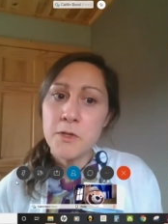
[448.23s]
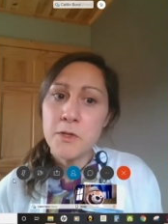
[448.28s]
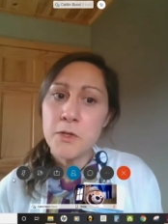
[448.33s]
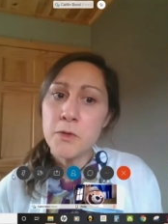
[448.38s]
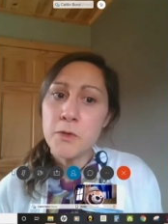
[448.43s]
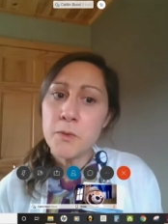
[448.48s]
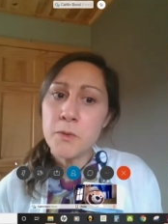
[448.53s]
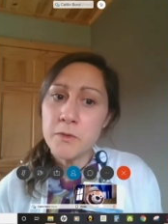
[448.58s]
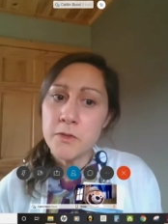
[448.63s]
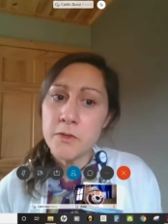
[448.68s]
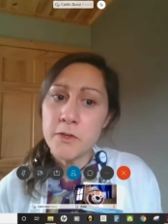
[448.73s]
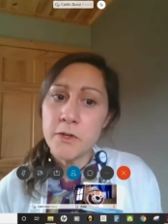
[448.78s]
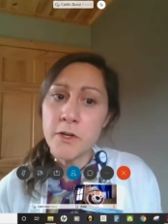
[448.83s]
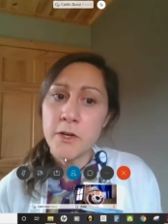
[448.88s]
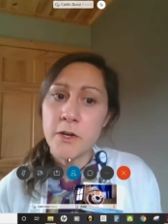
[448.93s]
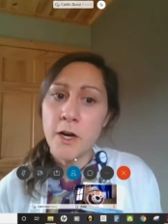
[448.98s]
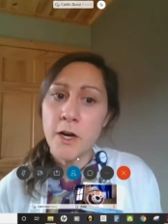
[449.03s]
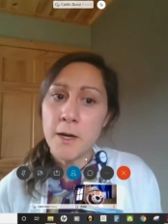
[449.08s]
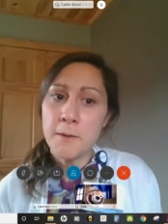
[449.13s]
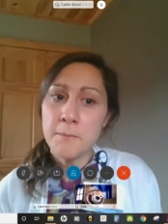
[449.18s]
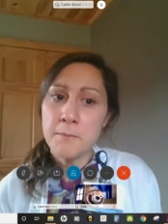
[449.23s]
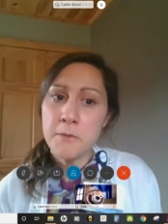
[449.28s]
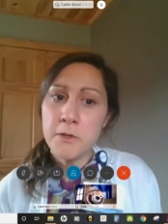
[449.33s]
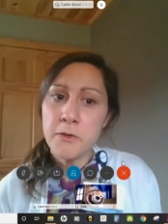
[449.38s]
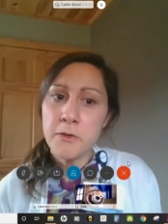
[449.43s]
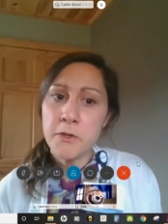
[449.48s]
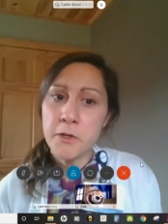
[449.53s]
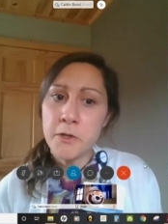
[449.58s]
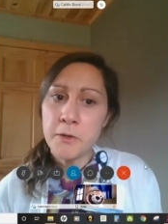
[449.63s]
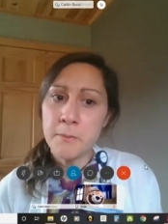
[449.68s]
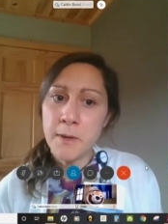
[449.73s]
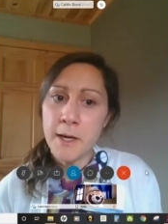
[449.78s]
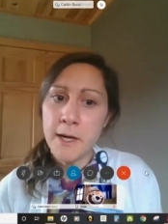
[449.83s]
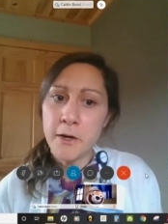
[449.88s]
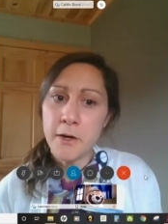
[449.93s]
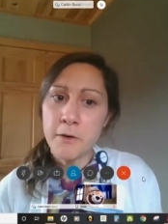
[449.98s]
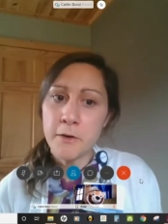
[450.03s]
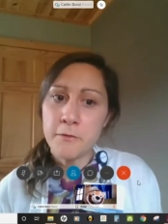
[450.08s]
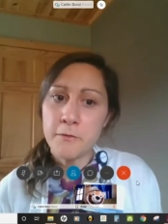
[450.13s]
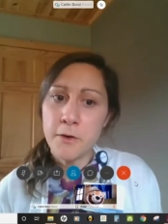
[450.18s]
mute or unmute your
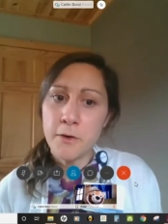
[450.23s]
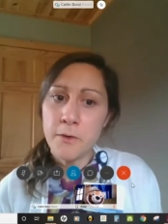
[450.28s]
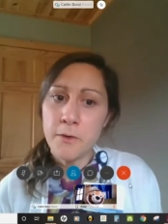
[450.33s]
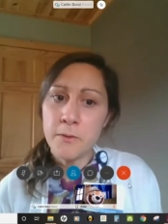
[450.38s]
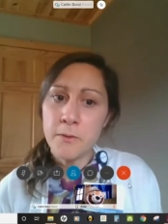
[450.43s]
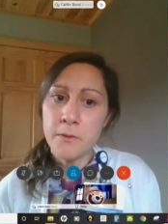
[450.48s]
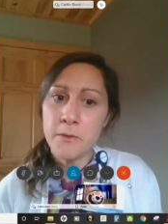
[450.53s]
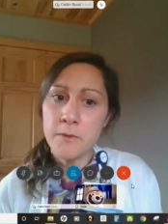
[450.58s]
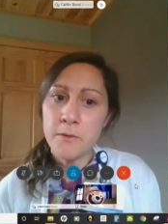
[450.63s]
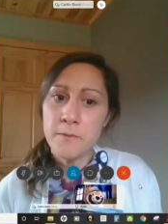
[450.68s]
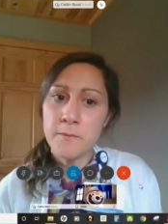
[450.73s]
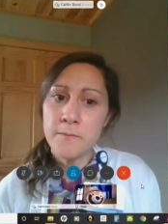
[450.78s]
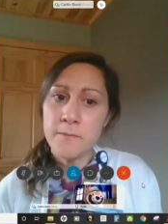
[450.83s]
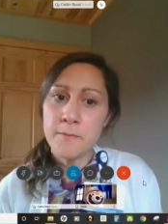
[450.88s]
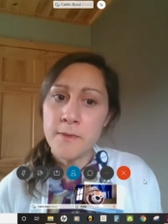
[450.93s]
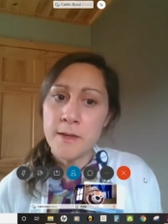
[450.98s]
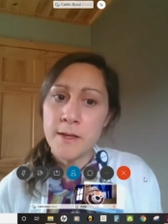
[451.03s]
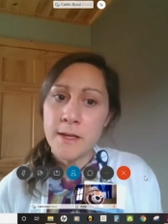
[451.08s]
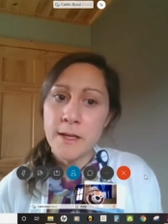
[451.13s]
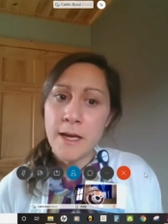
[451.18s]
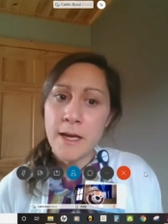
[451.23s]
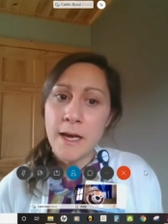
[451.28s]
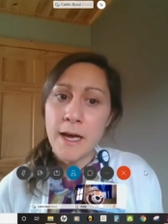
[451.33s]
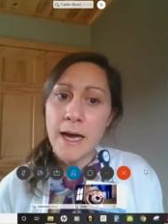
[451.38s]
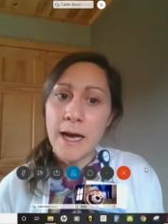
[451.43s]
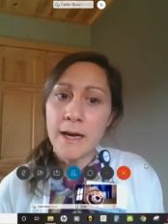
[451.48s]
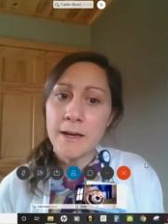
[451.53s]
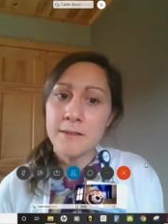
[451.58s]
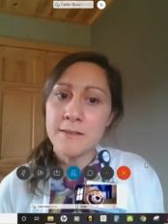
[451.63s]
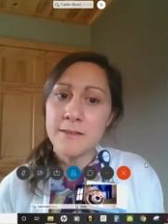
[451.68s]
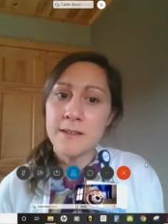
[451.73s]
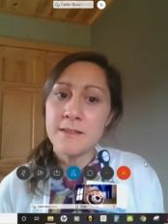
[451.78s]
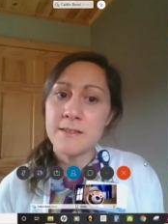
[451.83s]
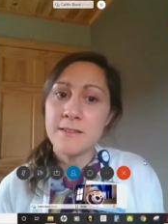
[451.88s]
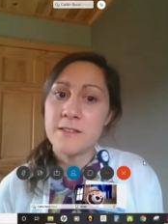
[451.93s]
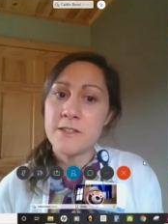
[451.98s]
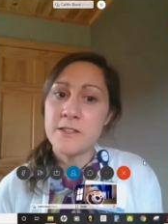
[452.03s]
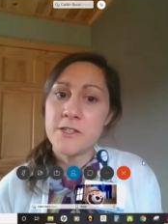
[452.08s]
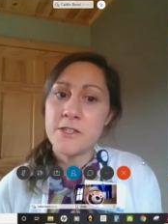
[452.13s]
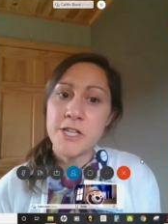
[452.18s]
microphone,
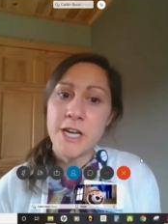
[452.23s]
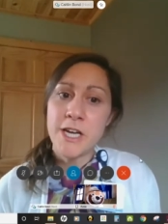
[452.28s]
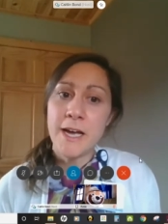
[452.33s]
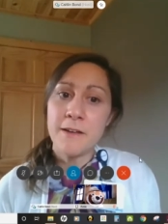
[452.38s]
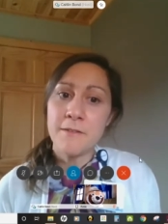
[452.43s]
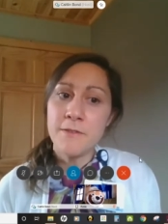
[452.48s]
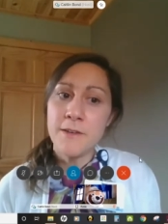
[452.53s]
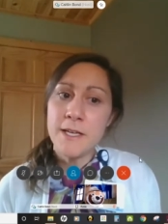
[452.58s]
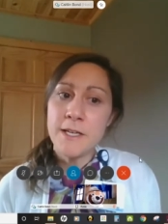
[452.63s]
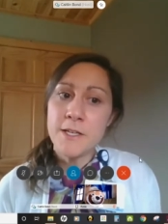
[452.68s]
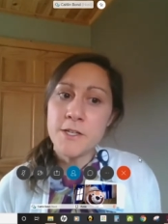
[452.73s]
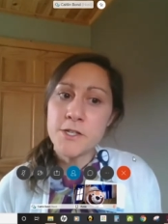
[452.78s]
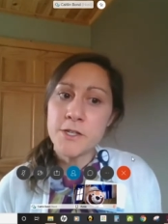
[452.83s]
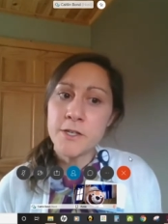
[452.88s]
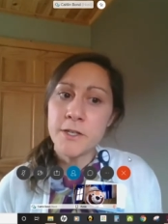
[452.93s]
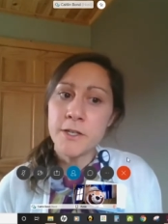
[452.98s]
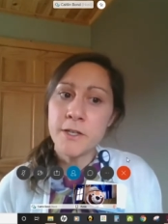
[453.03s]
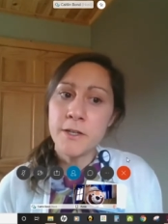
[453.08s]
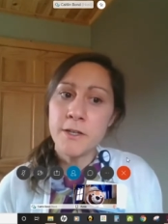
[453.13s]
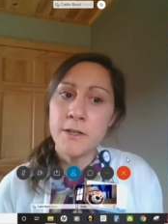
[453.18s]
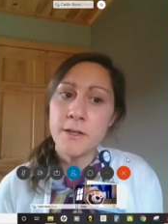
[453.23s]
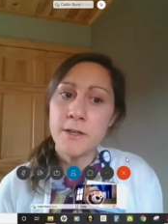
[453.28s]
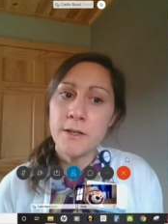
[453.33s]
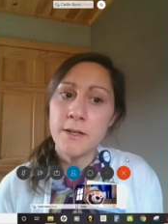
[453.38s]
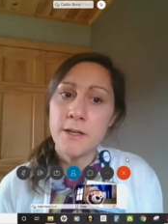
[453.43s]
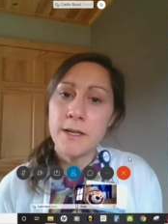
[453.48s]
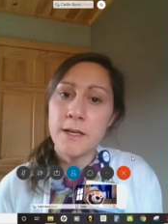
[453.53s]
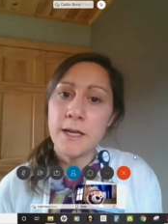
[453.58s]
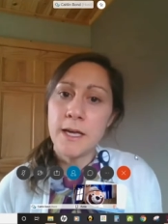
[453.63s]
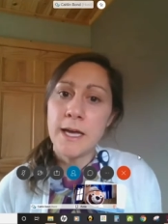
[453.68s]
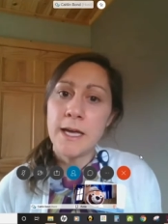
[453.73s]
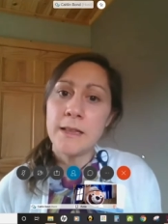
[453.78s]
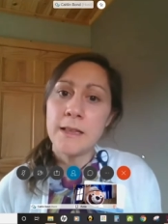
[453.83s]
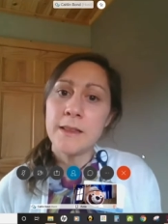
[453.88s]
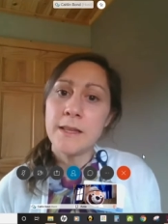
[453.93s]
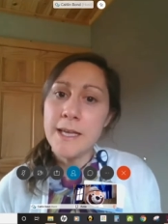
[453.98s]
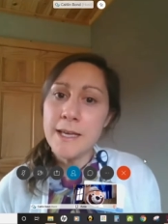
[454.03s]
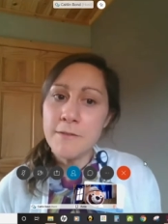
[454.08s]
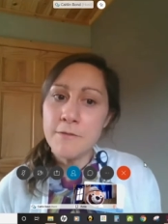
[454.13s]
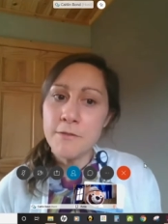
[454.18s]
access the chat feature,
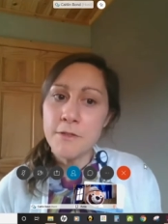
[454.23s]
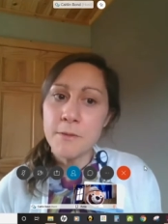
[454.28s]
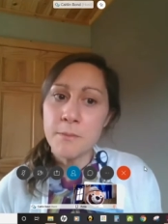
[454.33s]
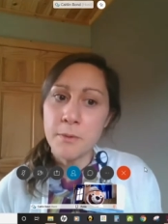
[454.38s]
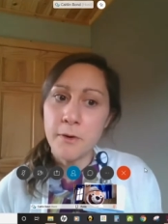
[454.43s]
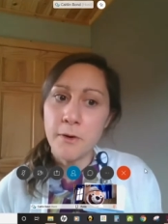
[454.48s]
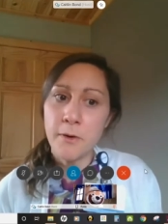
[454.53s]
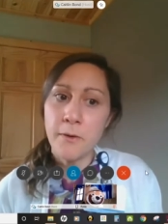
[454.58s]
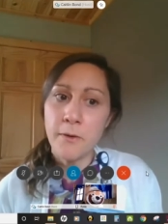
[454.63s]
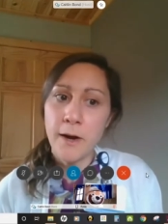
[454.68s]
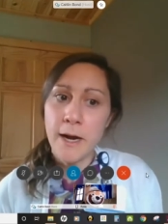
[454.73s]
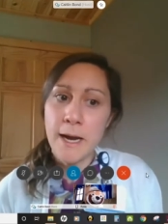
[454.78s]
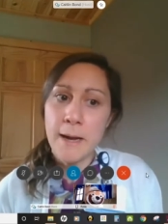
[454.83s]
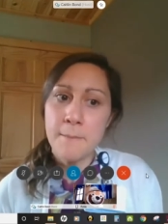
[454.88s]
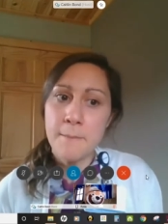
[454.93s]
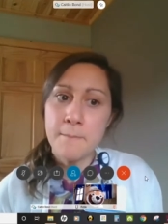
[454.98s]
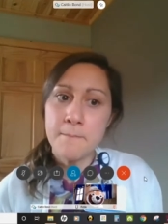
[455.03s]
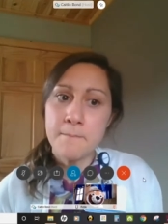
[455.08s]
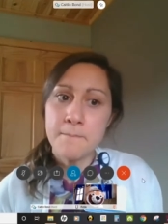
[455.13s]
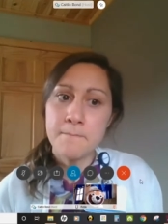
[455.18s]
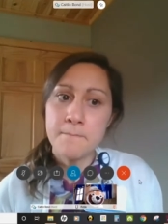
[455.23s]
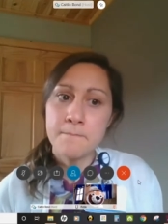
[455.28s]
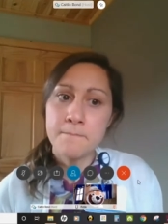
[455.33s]
and leave the program.